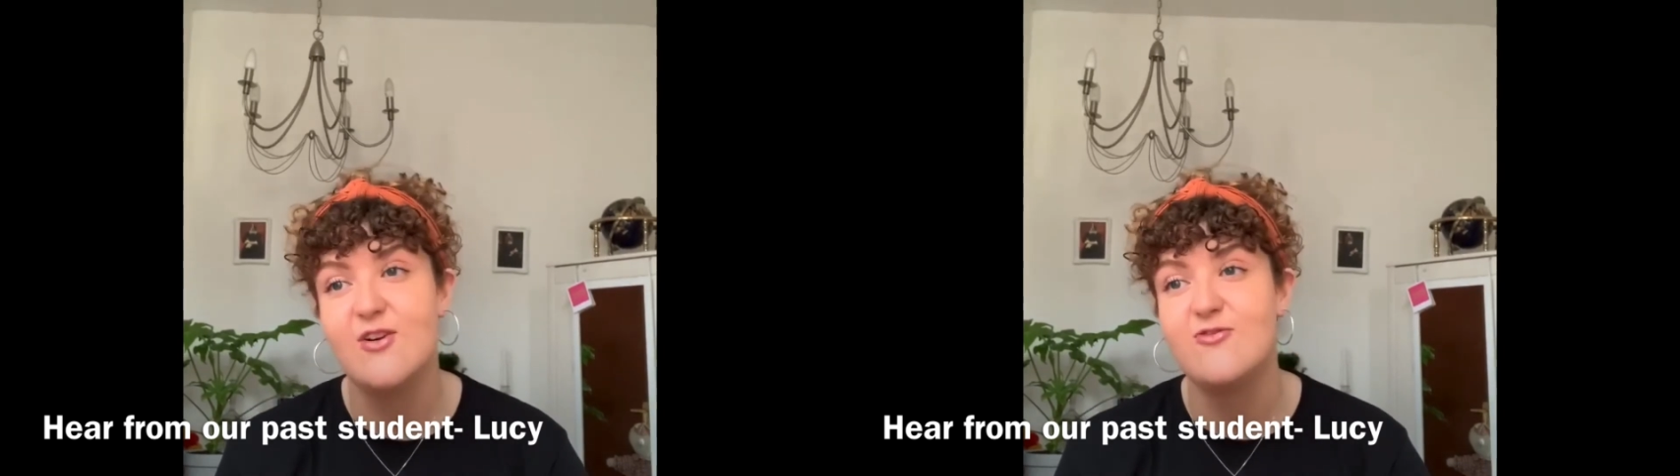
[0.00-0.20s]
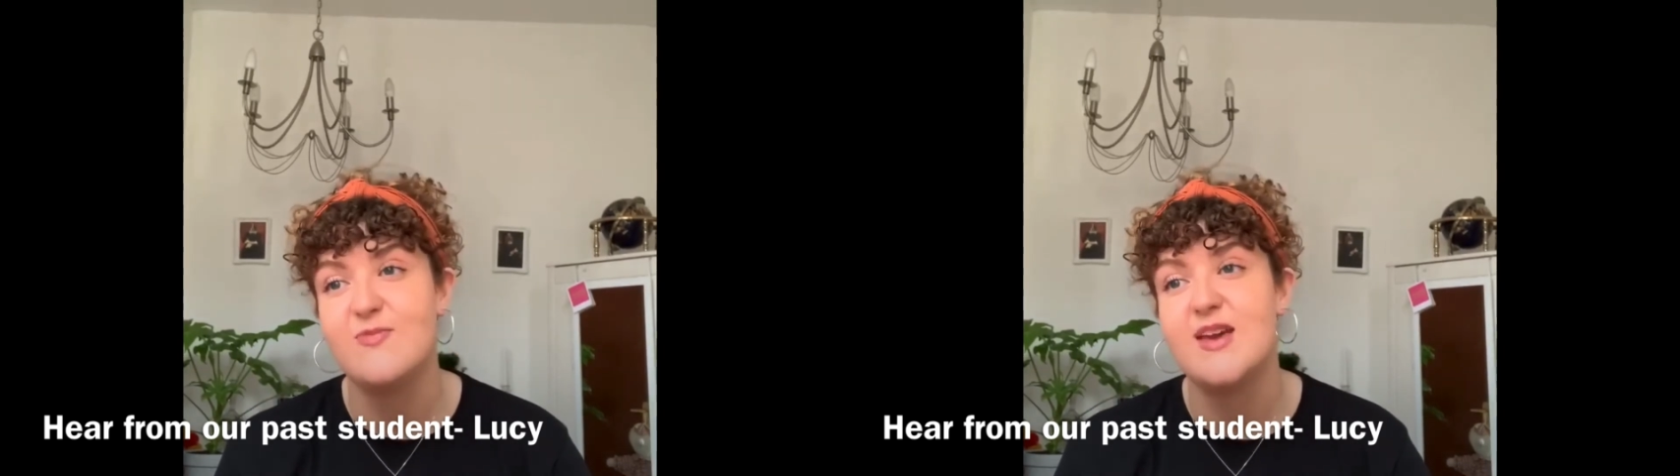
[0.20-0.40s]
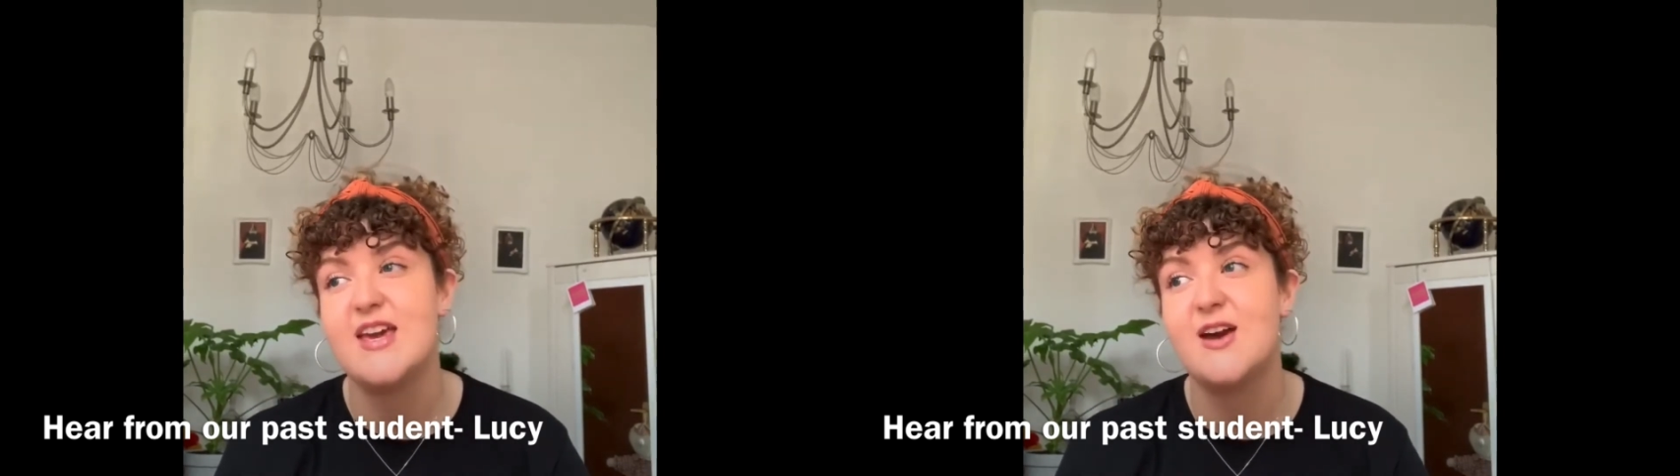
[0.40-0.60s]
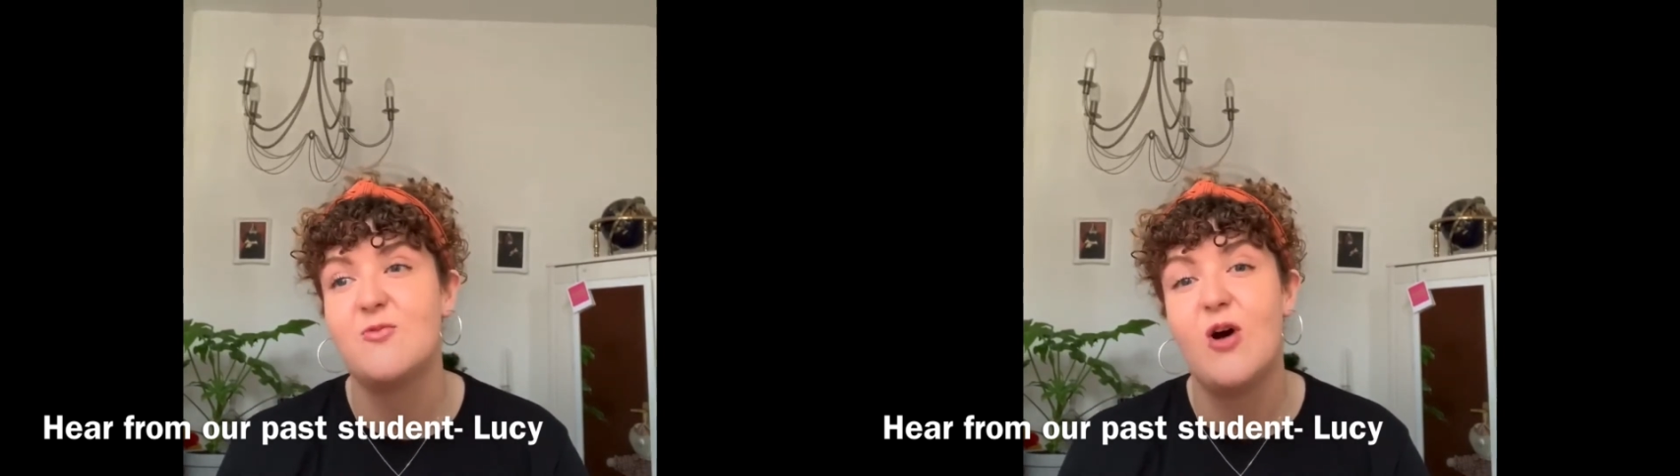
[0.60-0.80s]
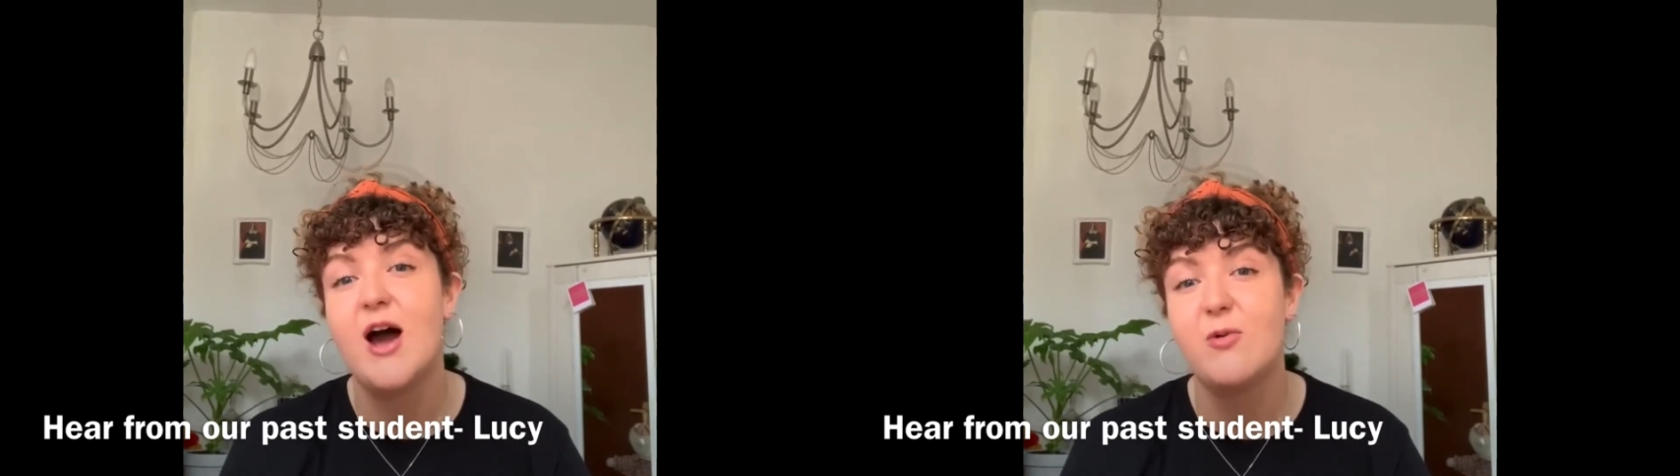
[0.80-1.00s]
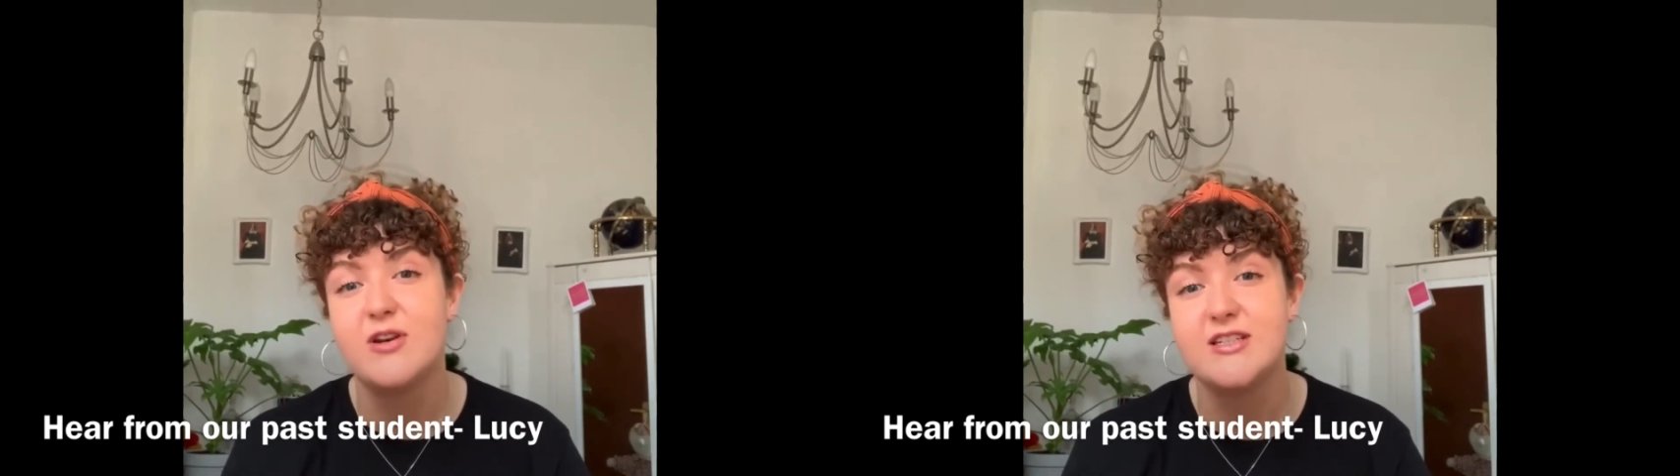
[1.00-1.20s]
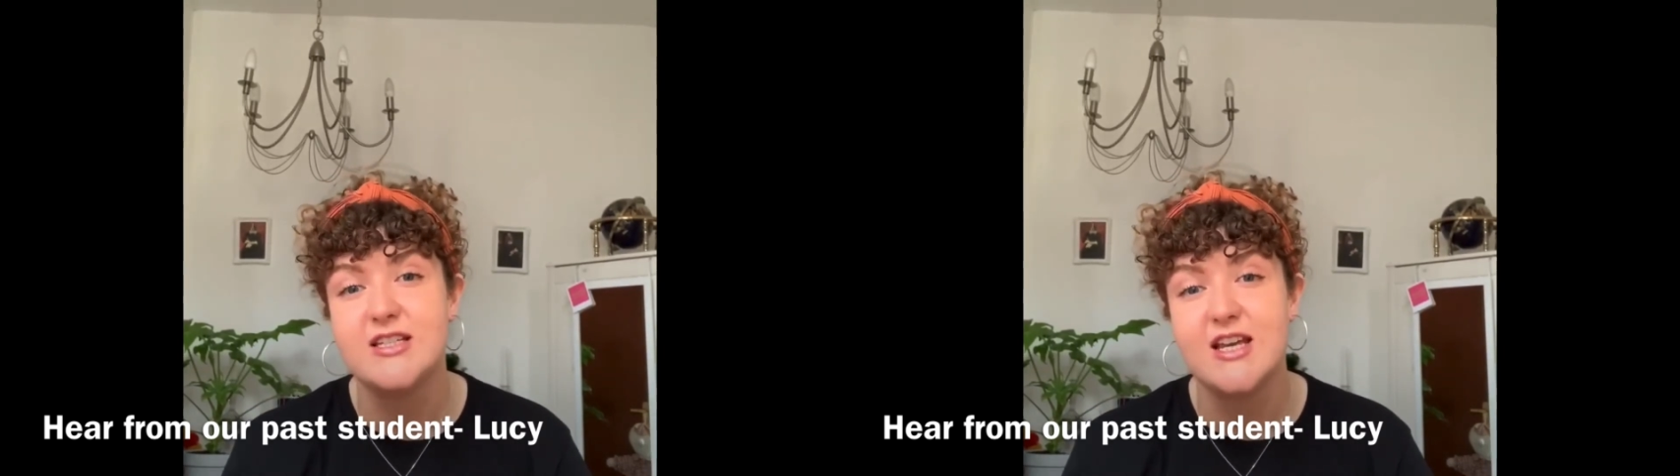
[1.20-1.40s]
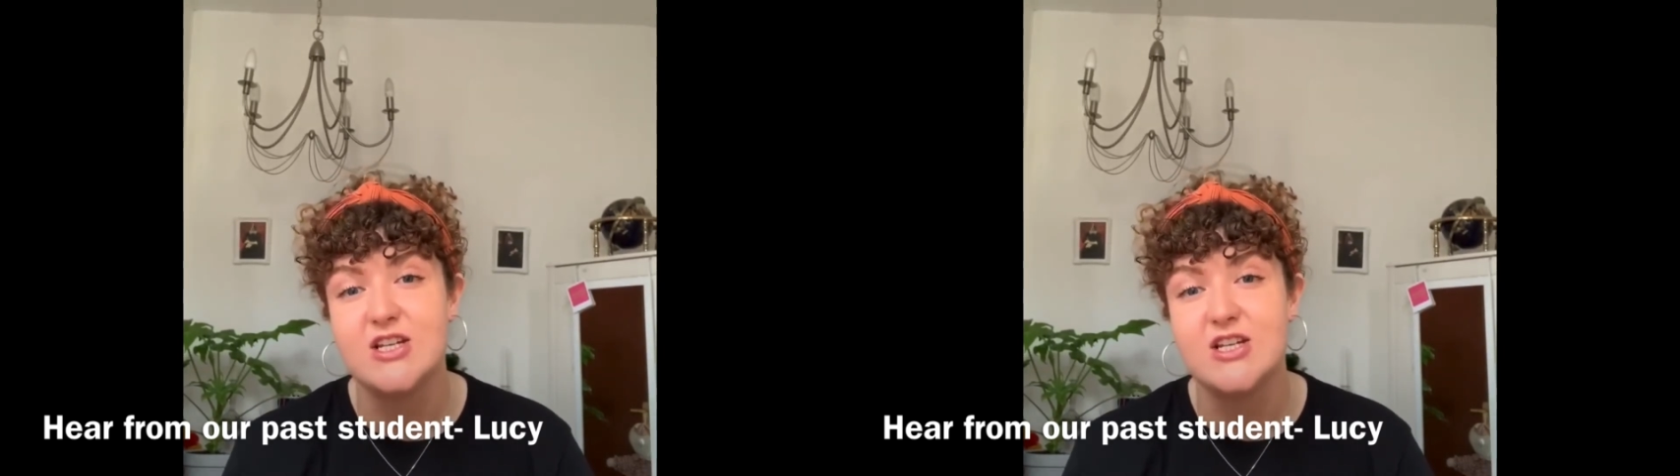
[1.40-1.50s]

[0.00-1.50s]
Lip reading: of me and what I wanted to